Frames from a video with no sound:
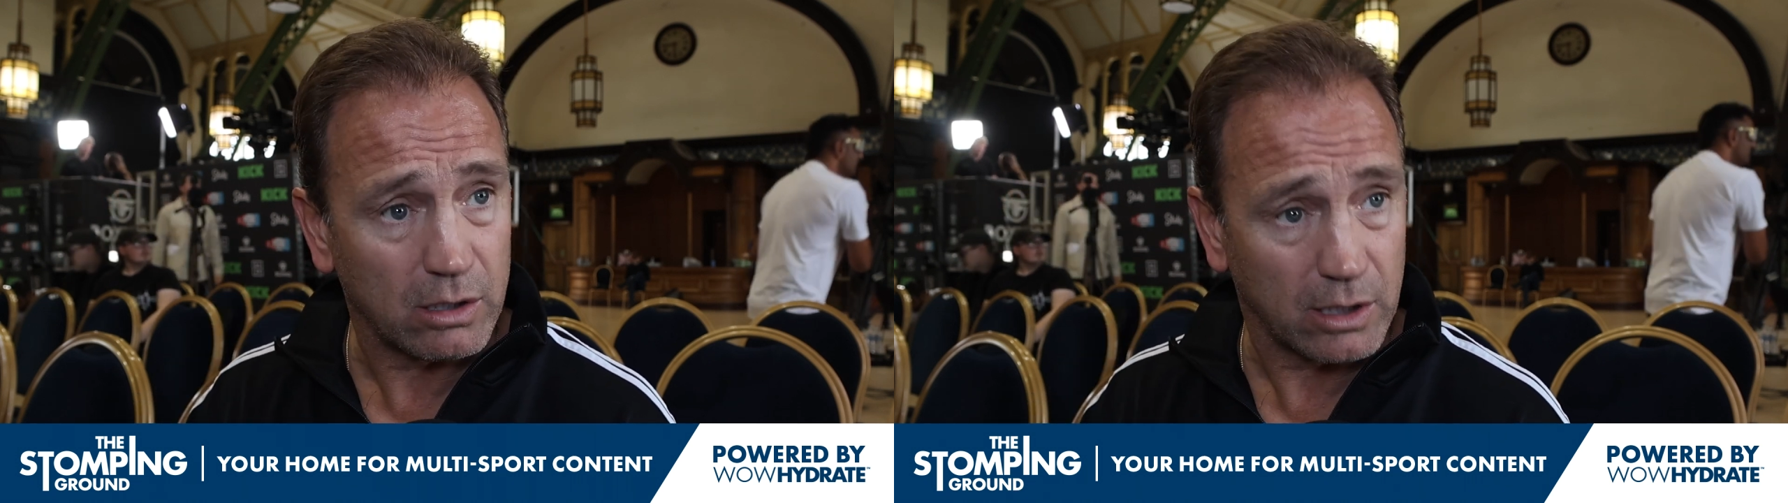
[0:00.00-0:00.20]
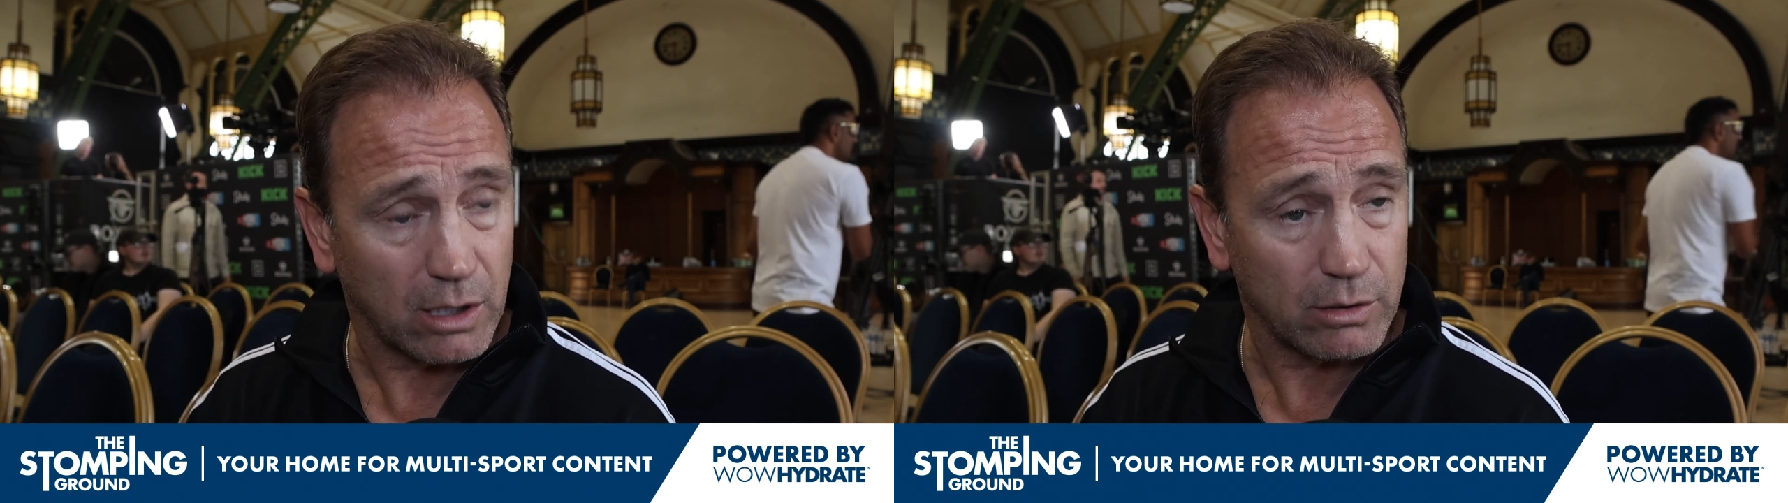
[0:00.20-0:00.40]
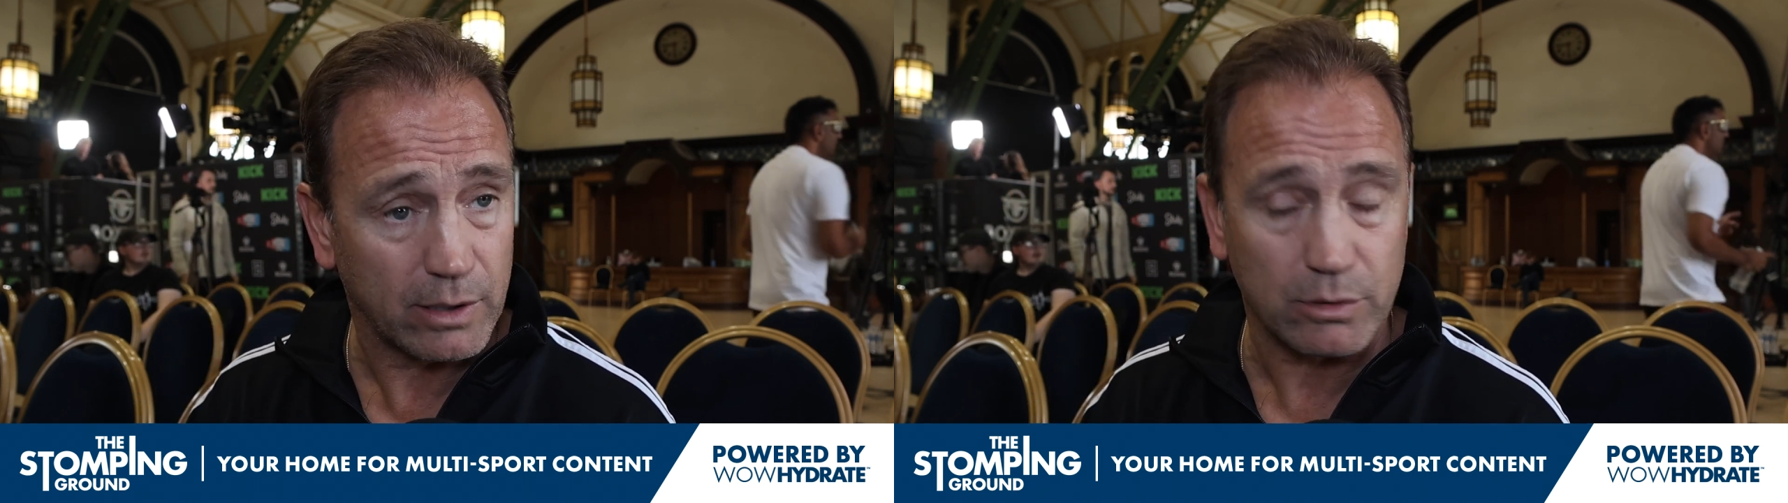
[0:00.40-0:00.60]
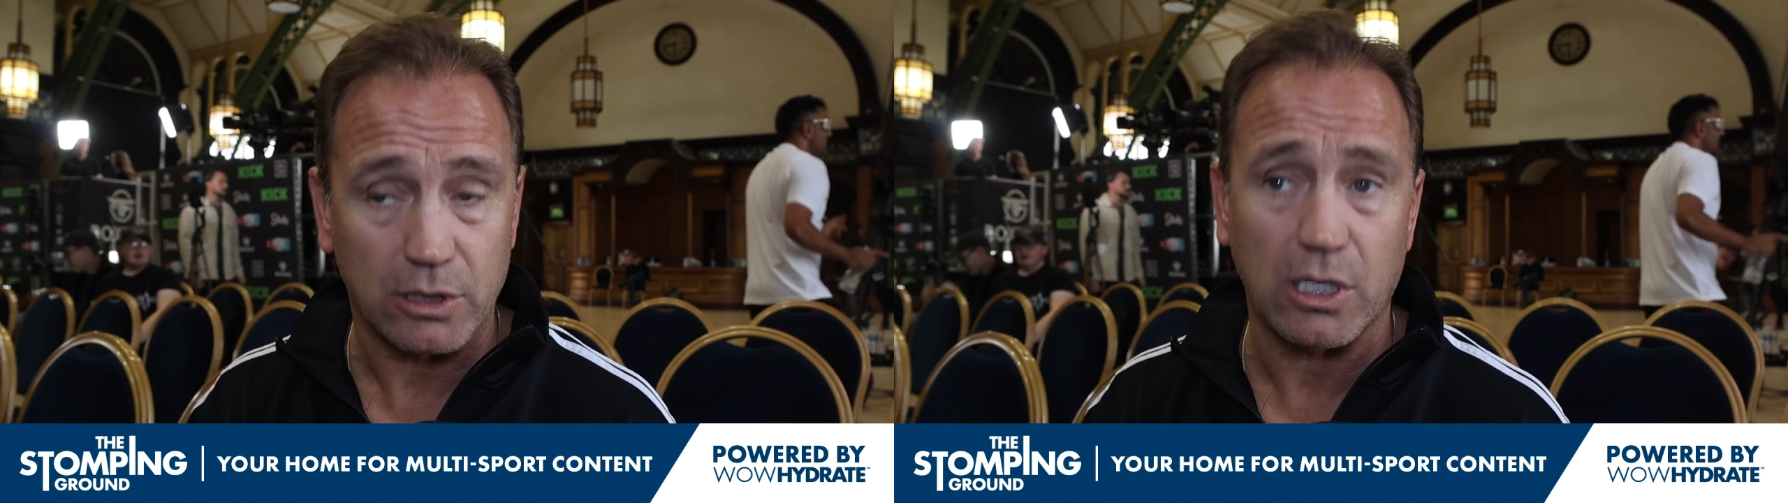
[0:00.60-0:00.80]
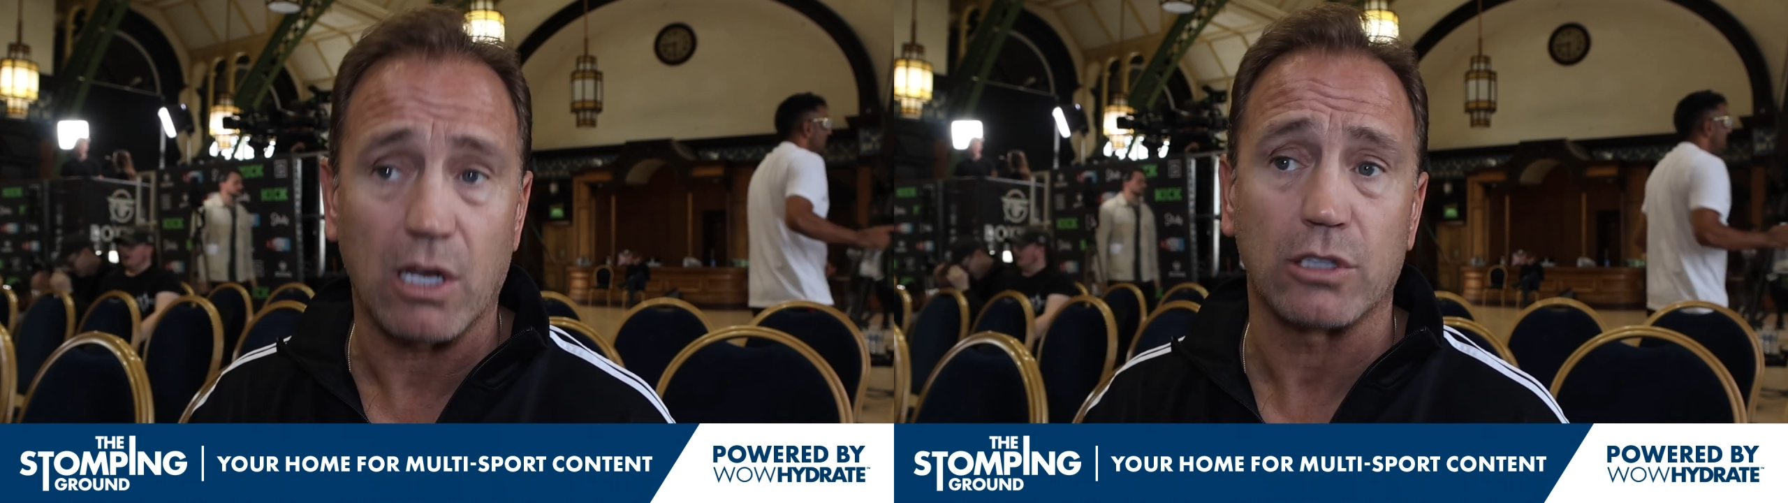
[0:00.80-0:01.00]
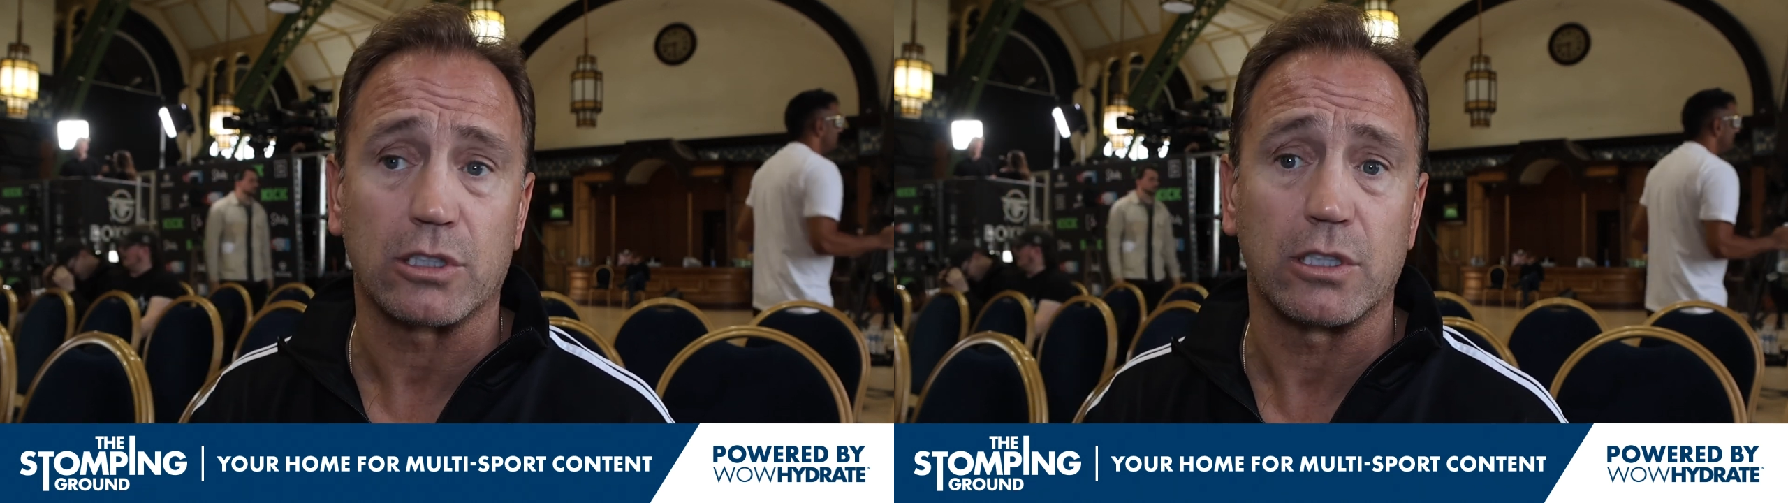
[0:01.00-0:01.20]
You know, it was a task,